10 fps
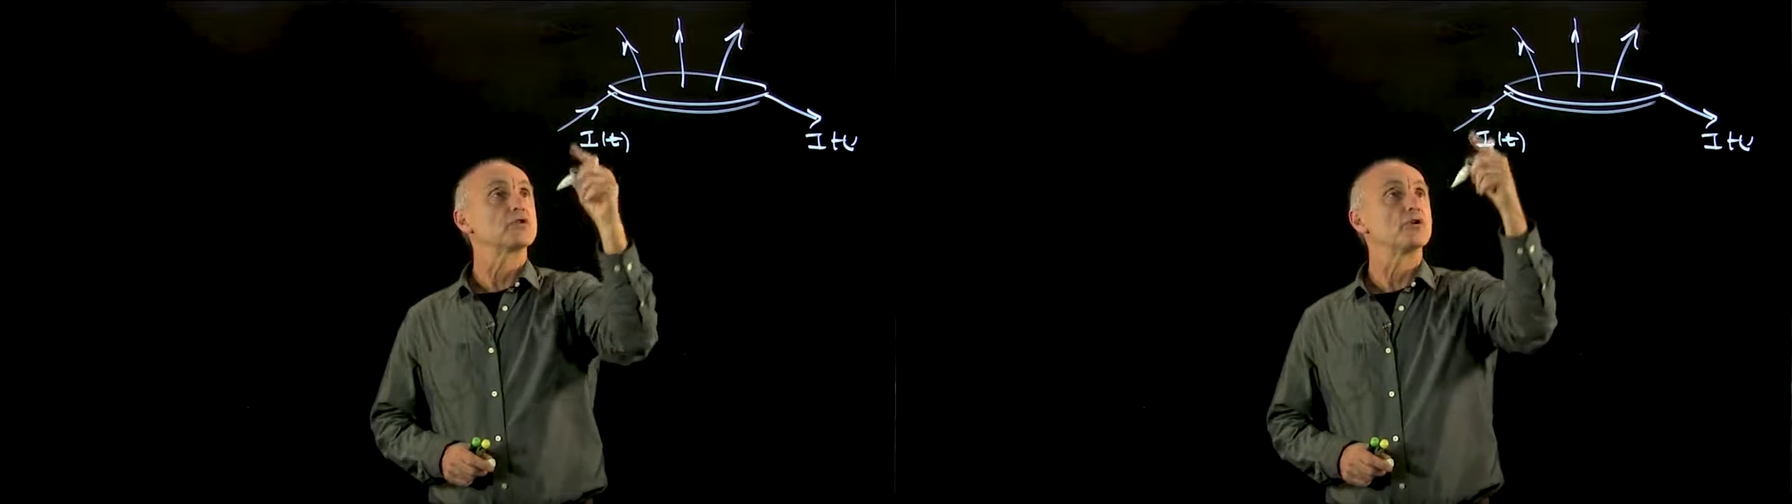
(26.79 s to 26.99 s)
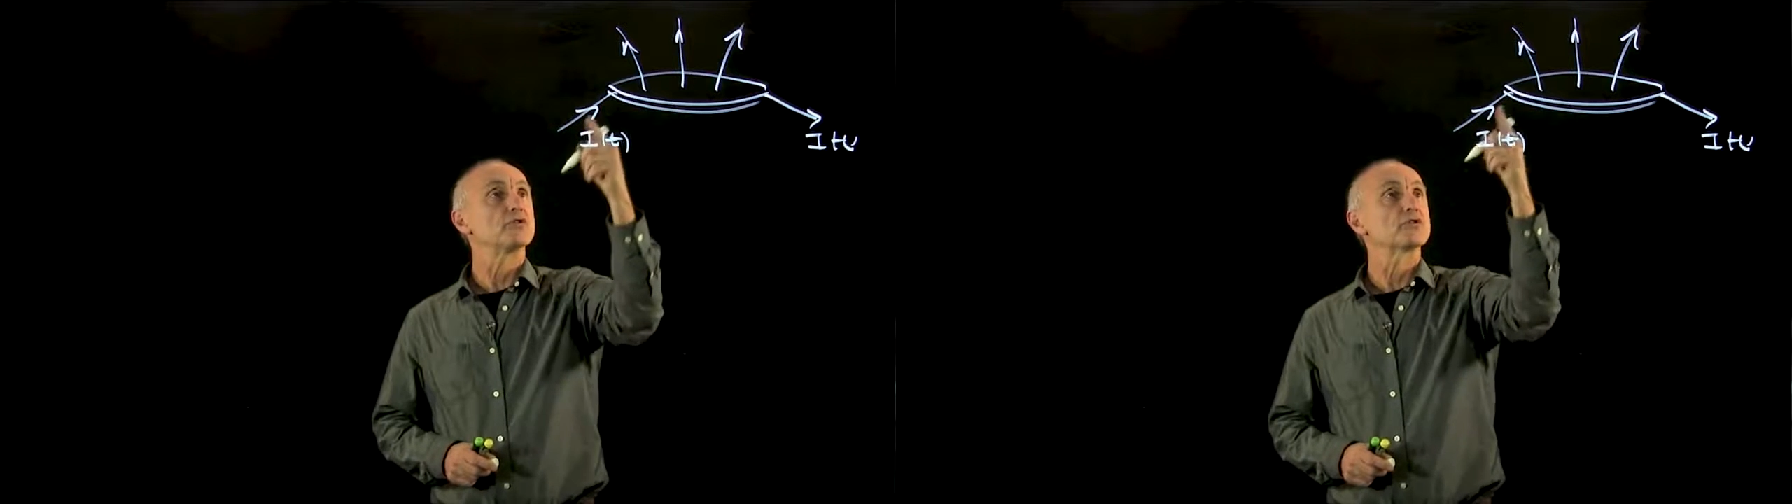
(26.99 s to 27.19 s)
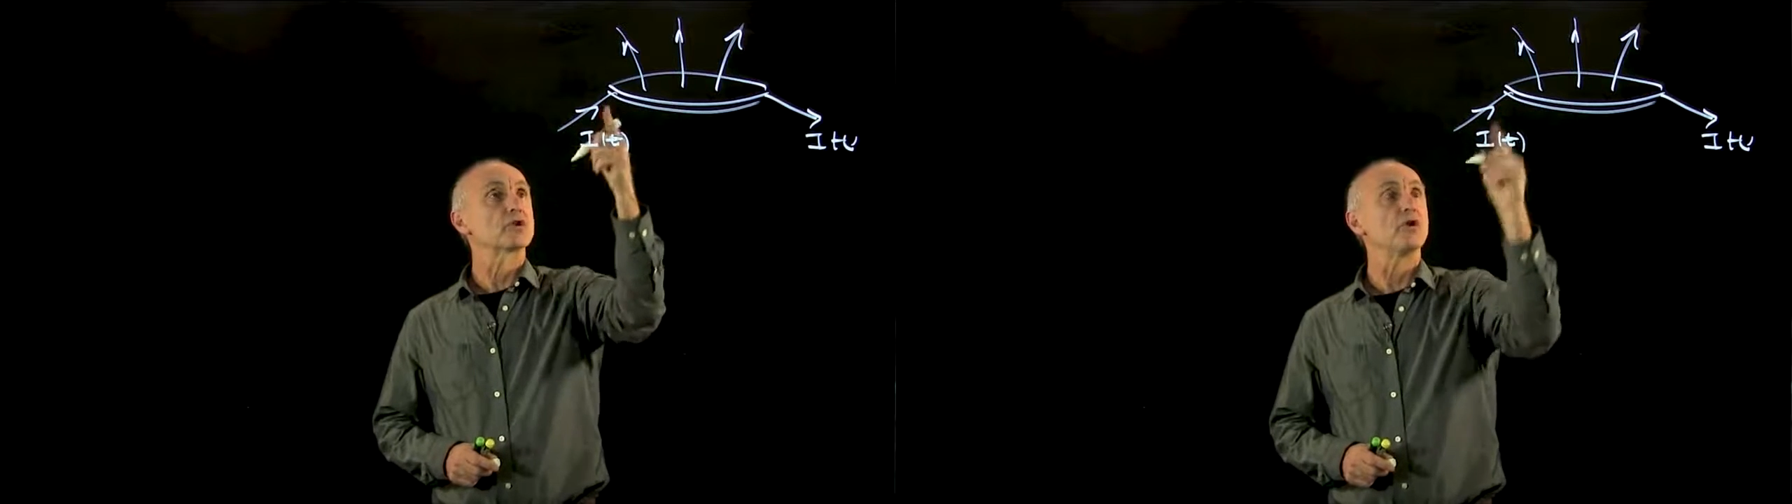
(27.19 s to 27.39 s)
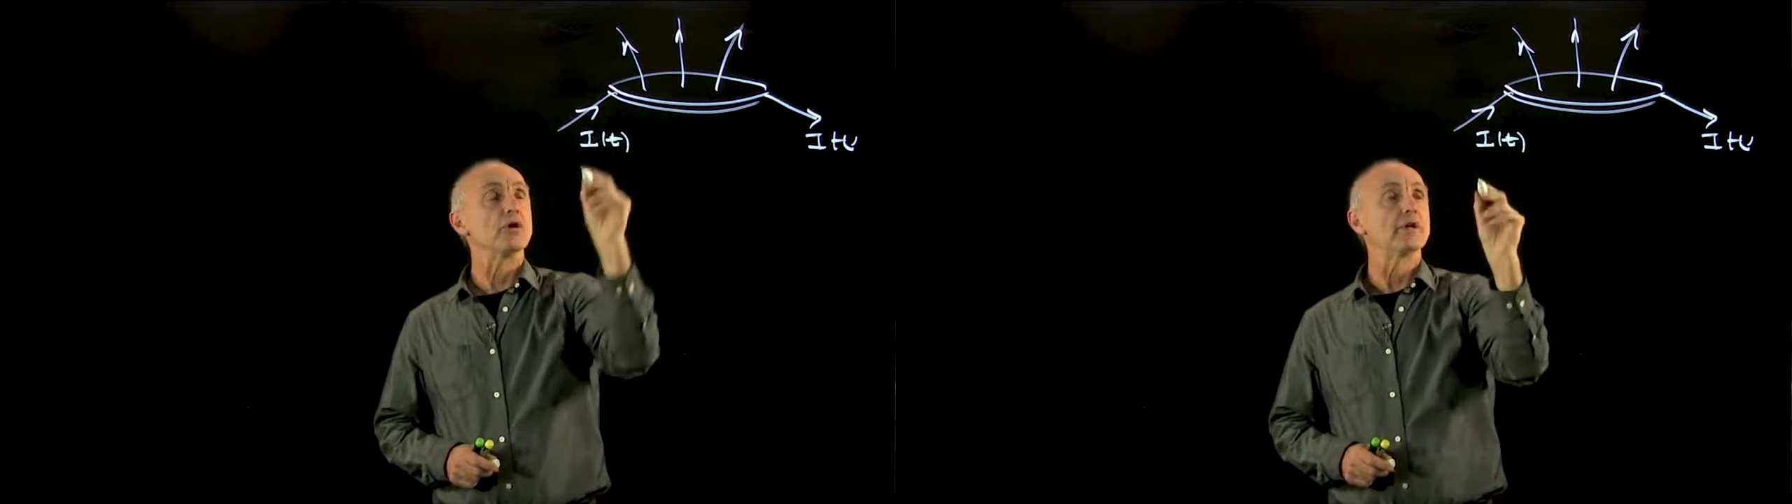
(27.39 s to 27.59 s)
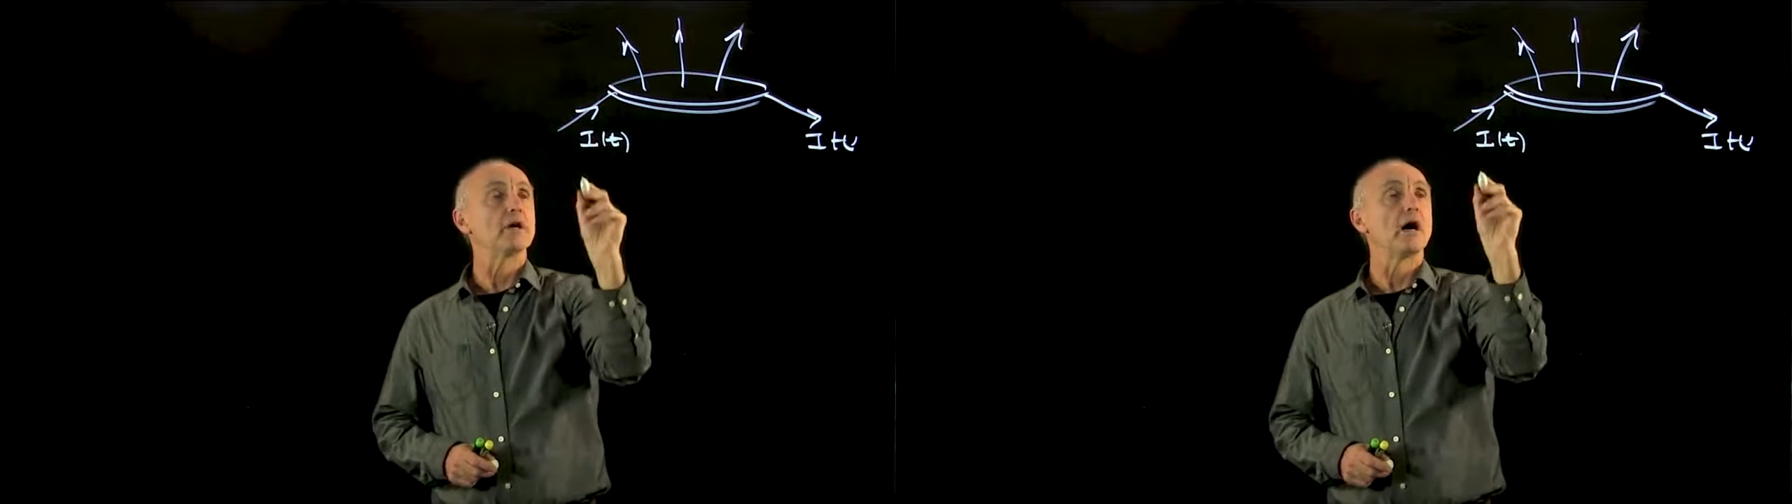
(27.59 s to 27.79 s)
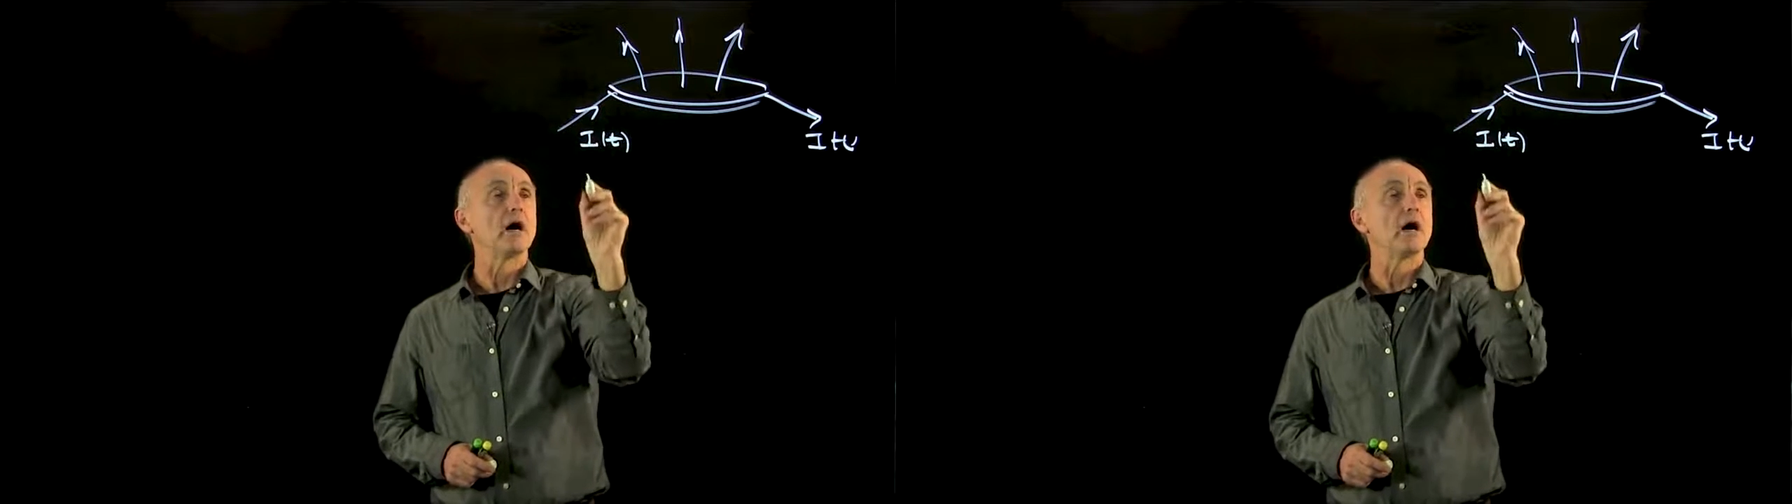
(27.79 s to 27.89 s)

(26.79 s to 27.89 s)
turn this current